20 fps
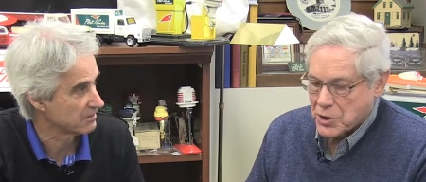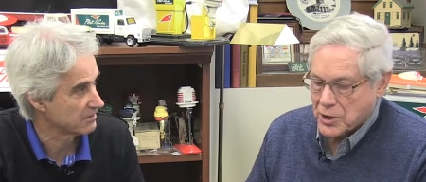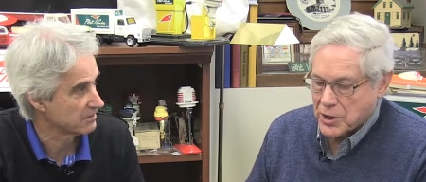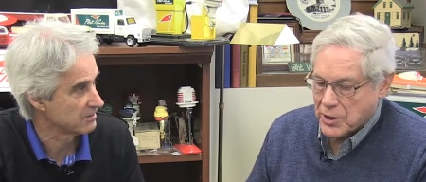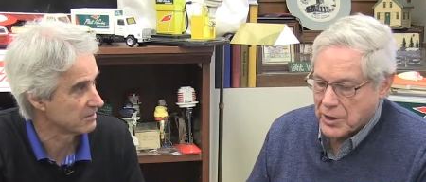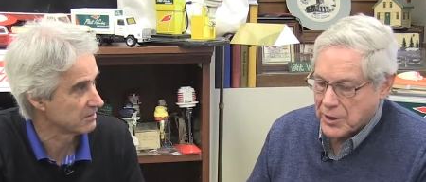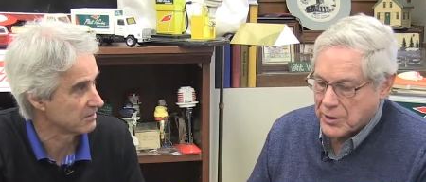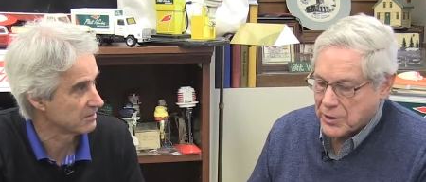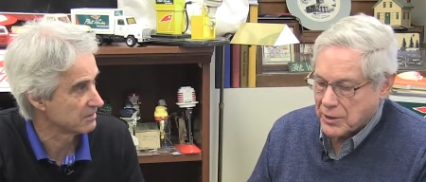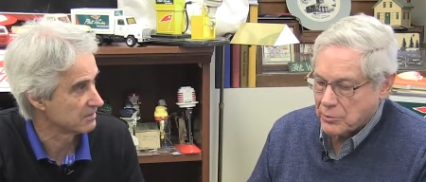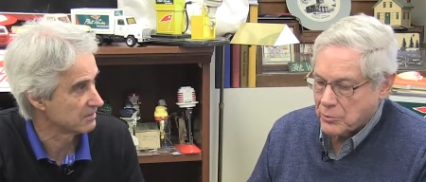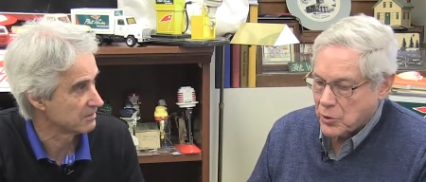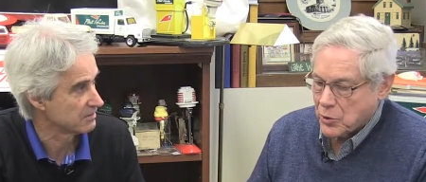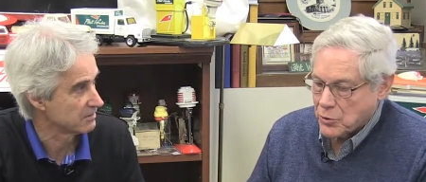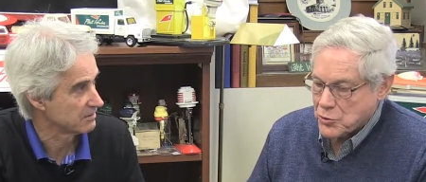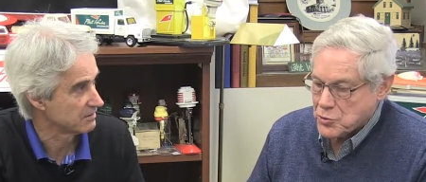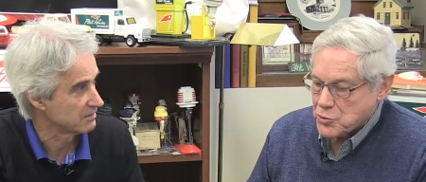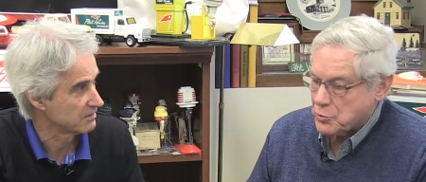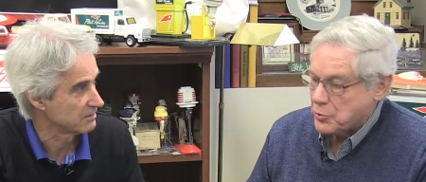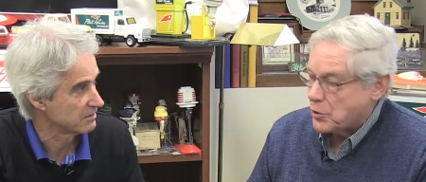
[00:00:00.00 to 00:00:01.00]
Speaker 1: and collecting
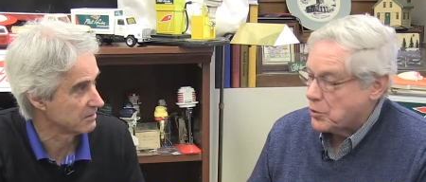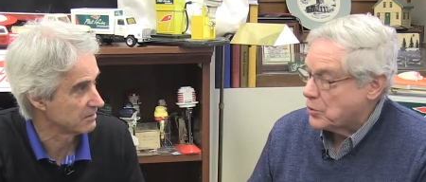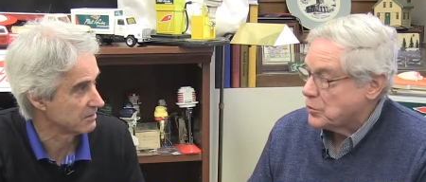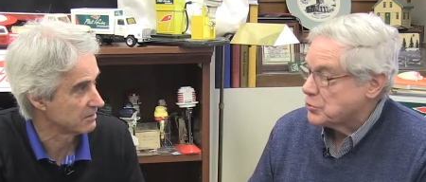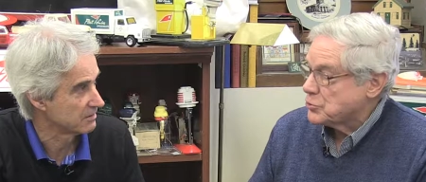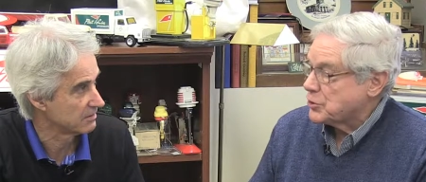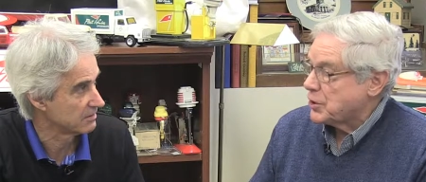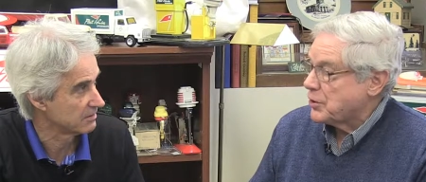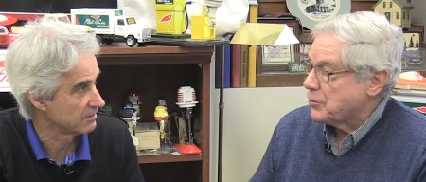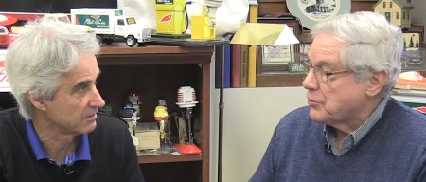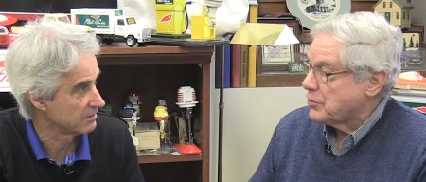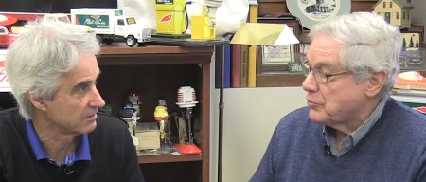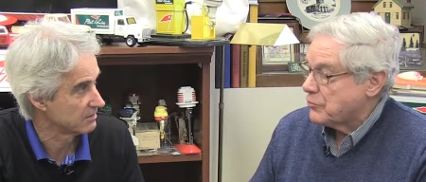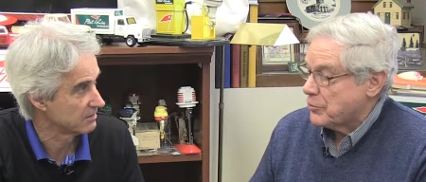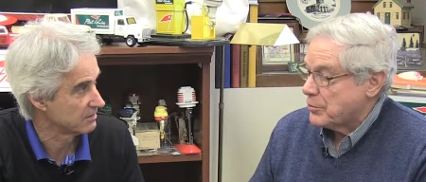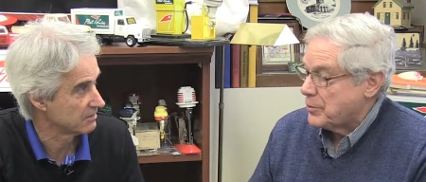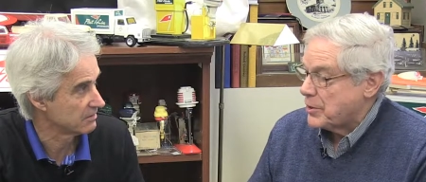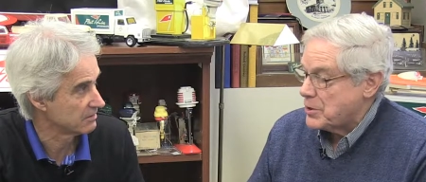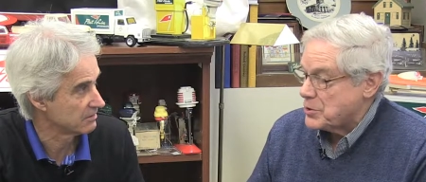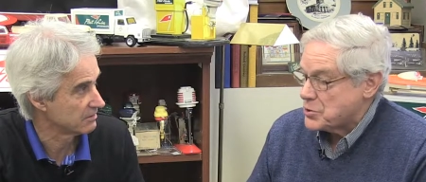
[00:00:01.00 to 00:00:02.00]
boats. We all share
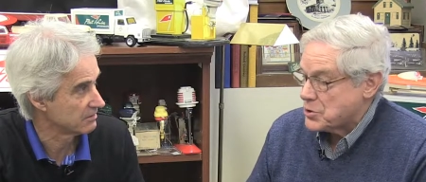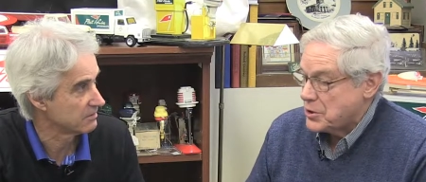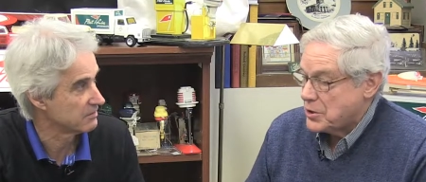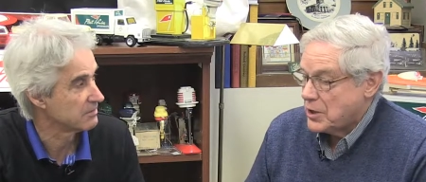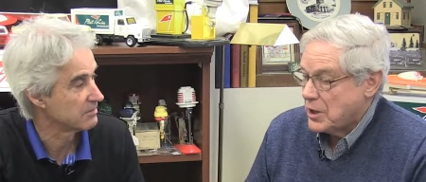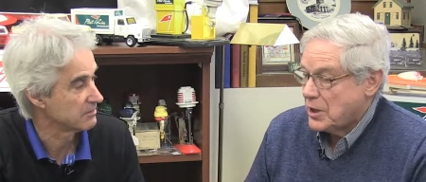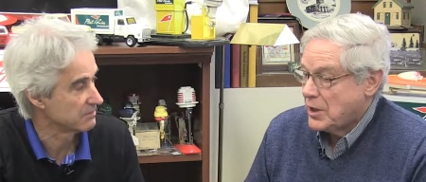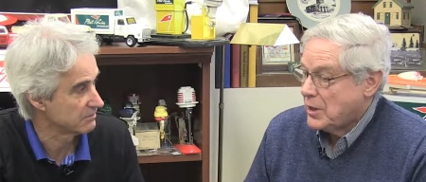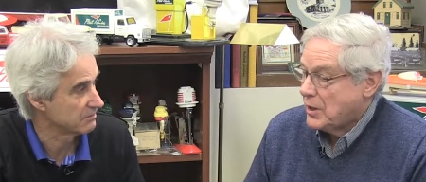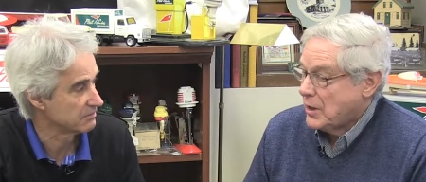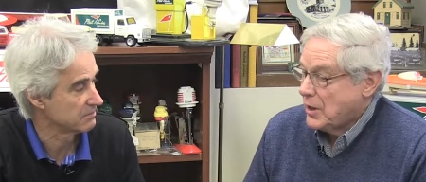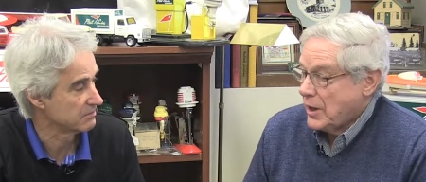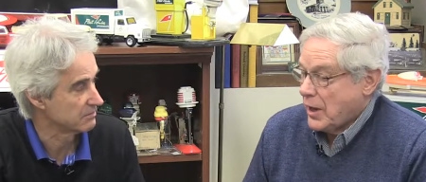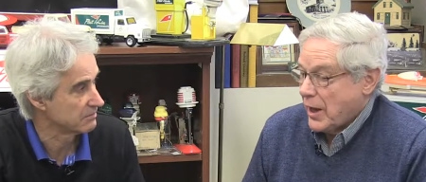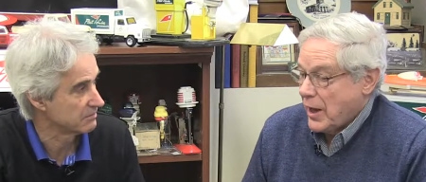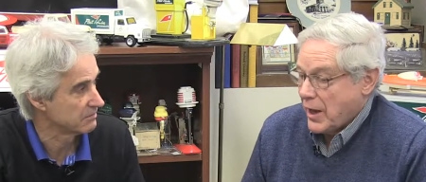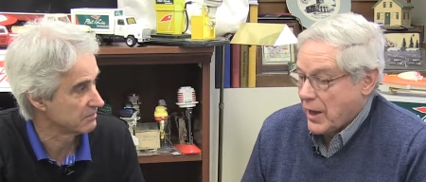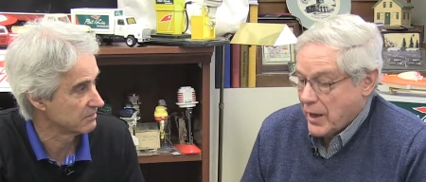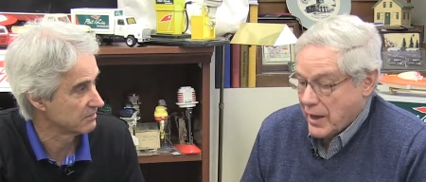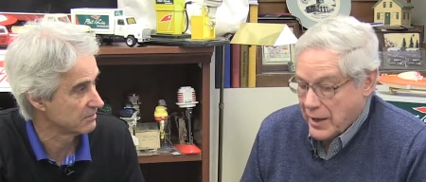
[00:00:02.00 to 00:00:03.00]
information, mm
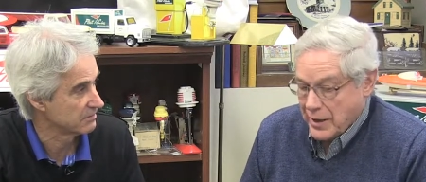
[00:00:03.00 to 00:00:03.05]
-hmm.